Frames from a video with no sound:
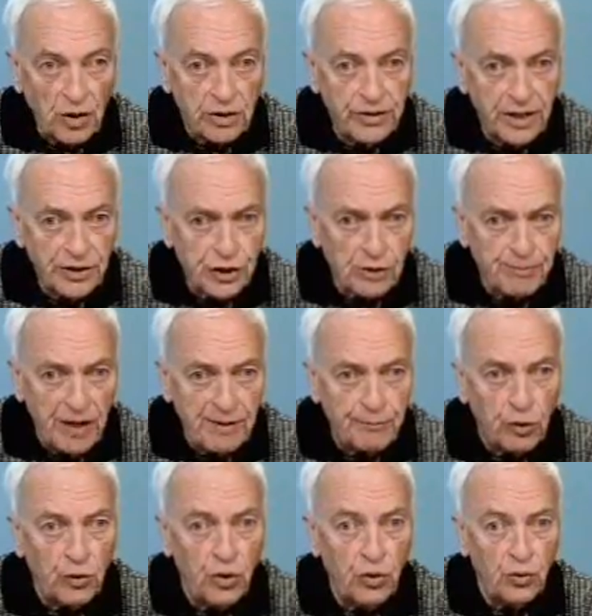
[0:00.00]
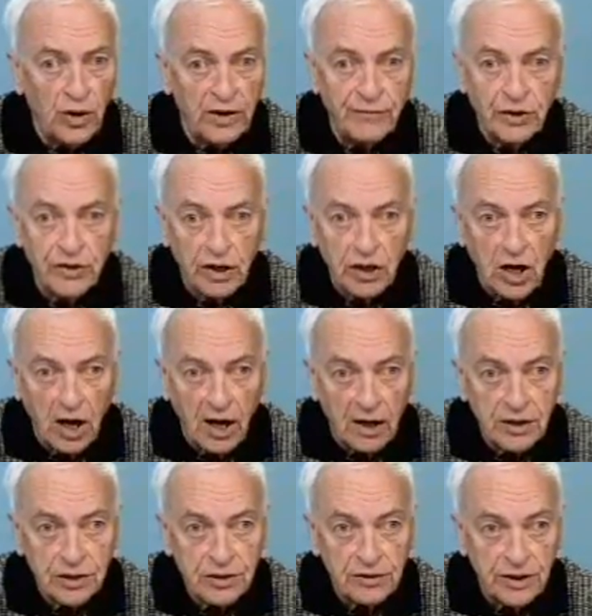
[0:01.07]
These are people who live in their
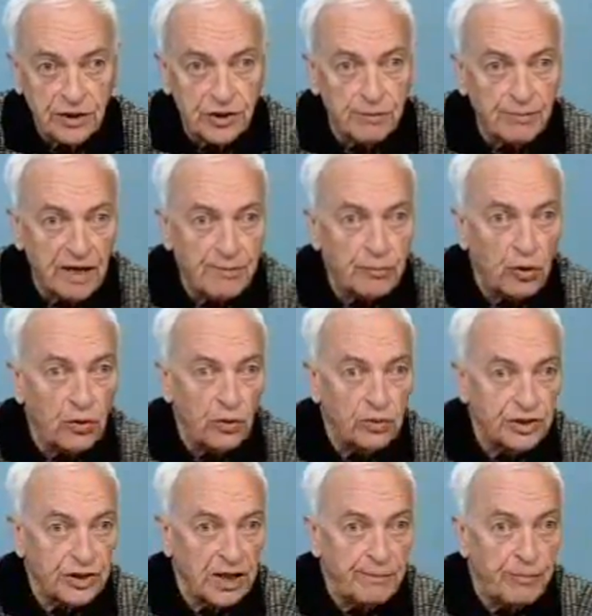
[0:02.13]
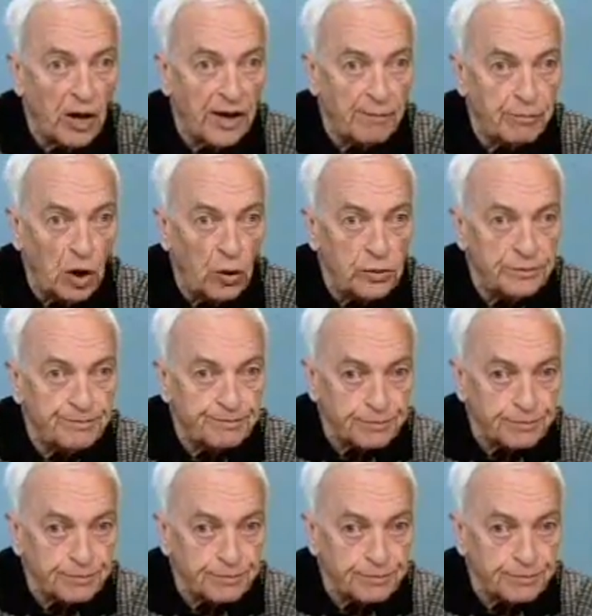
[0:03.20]
cars. These are people who sleep on a boat.